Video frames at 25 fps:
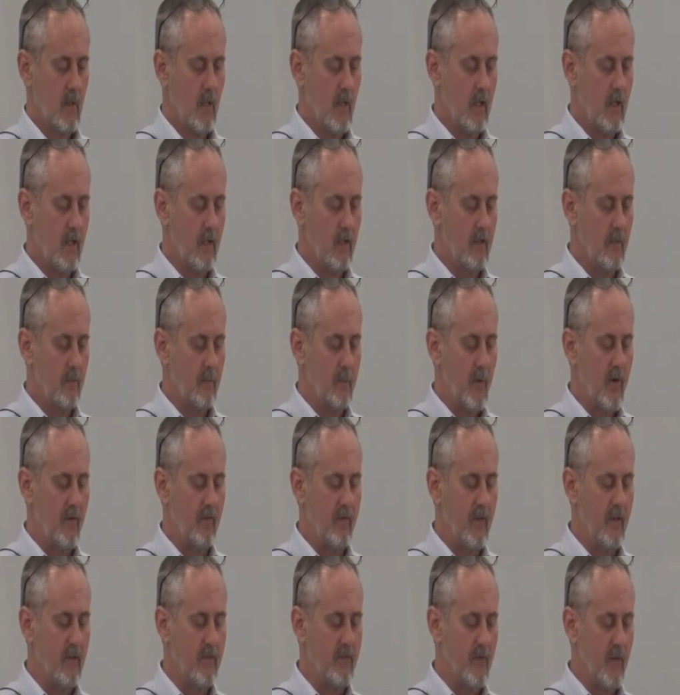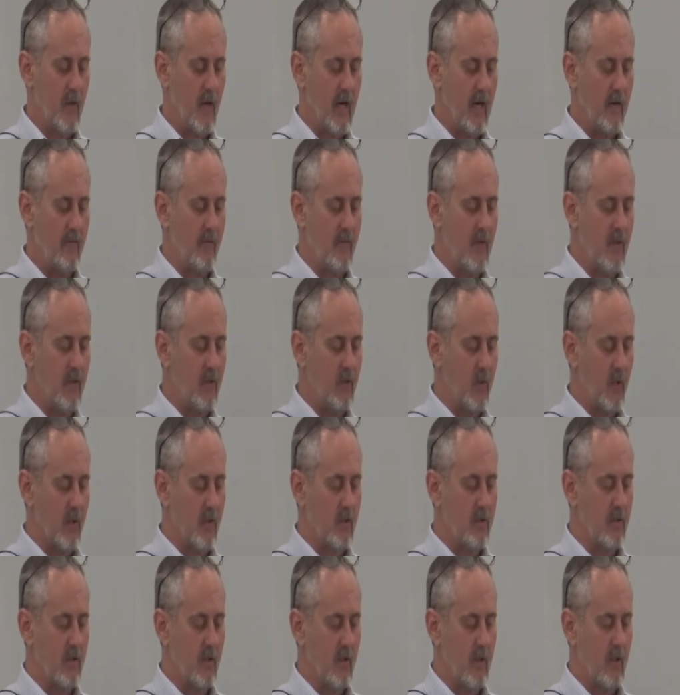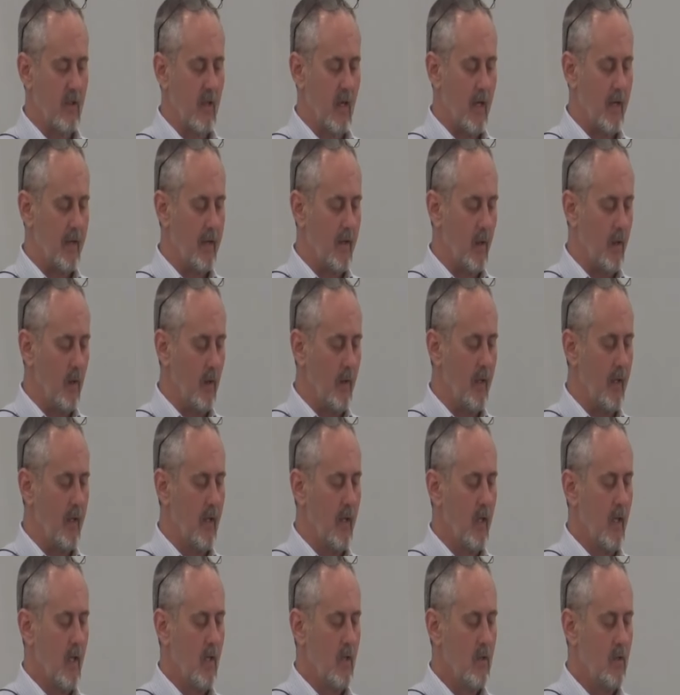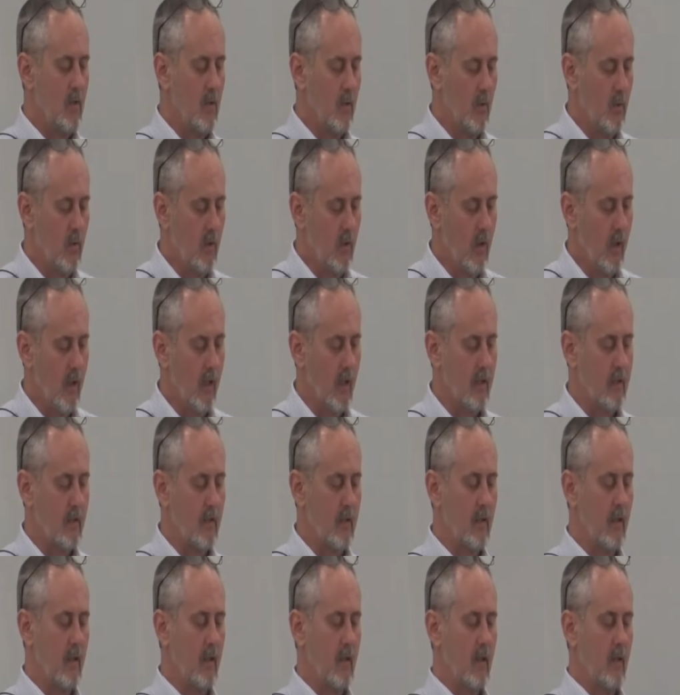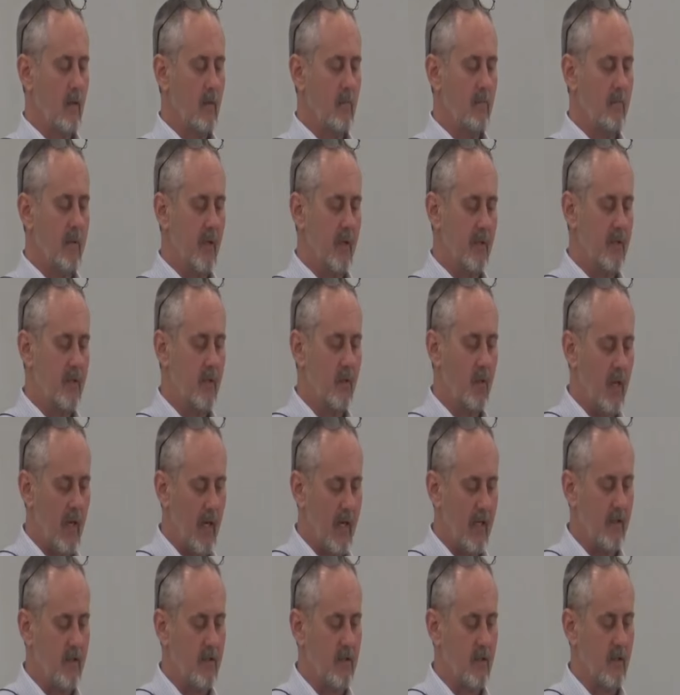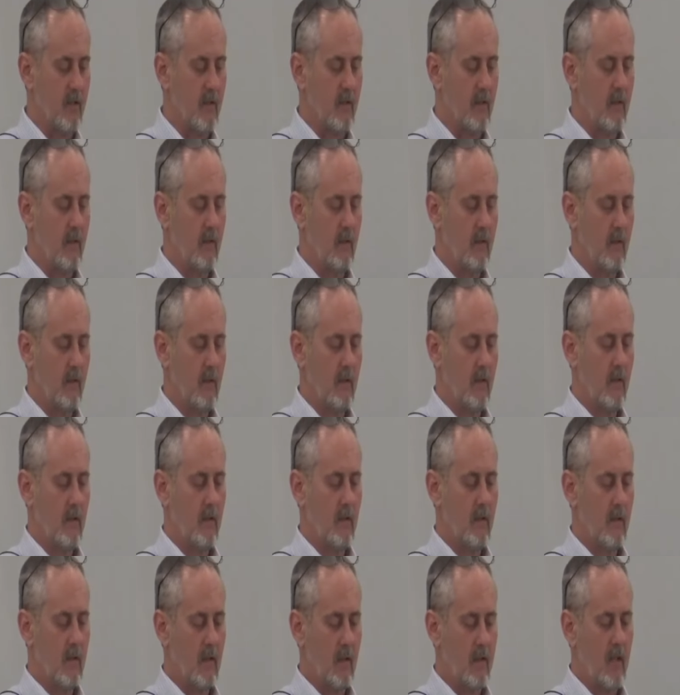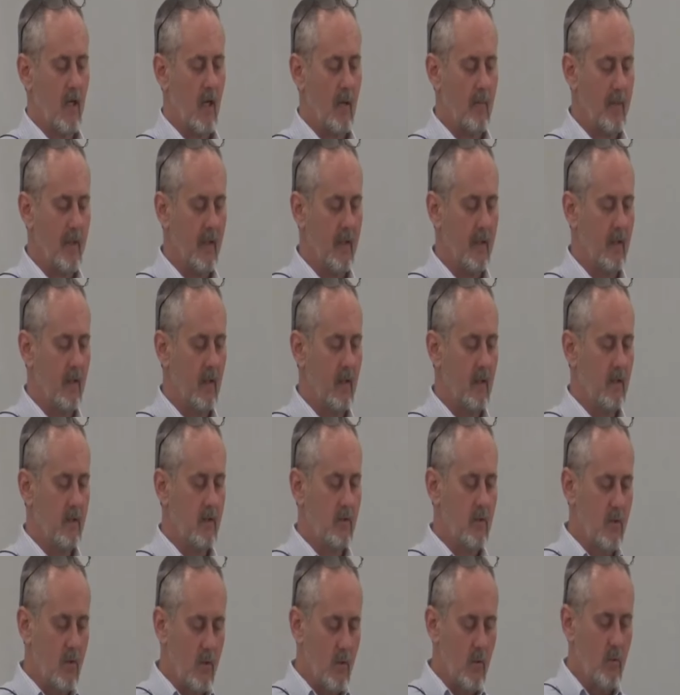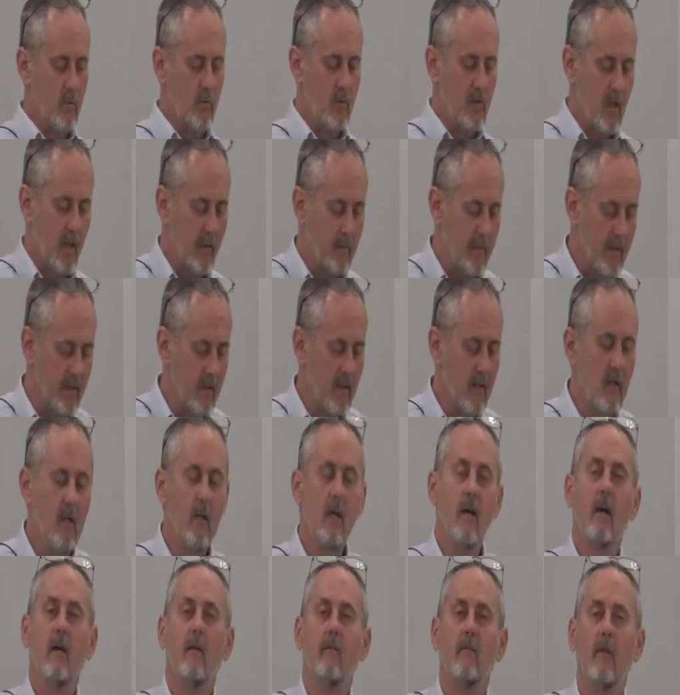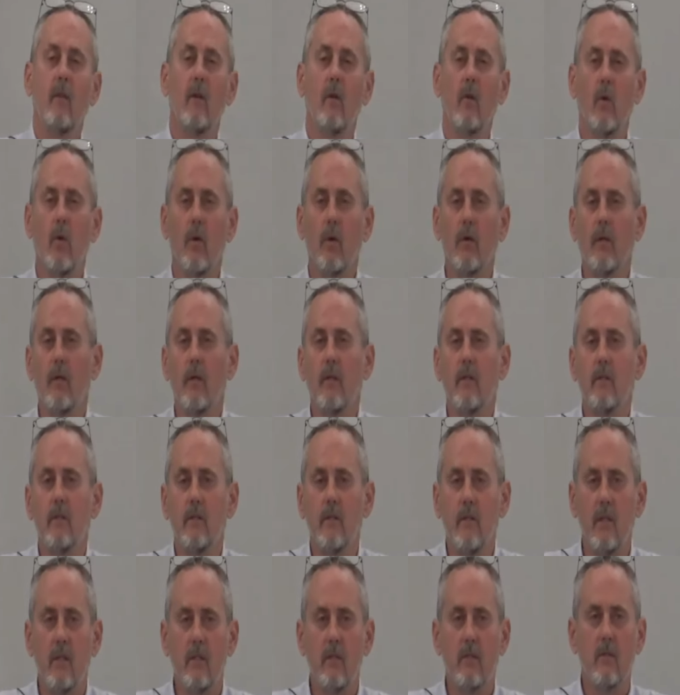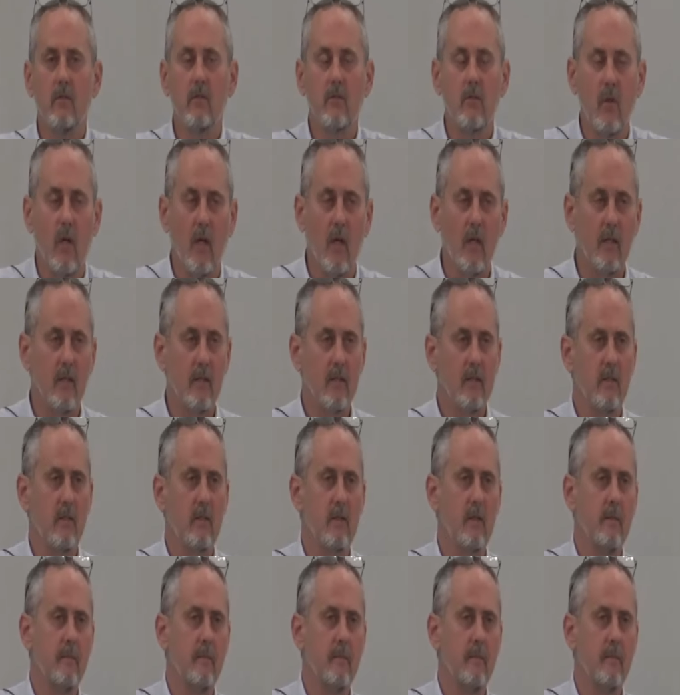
It is a privilege for every Christian not only to look, but to hasten the coming, soon coming of the Lord Jesus Christ.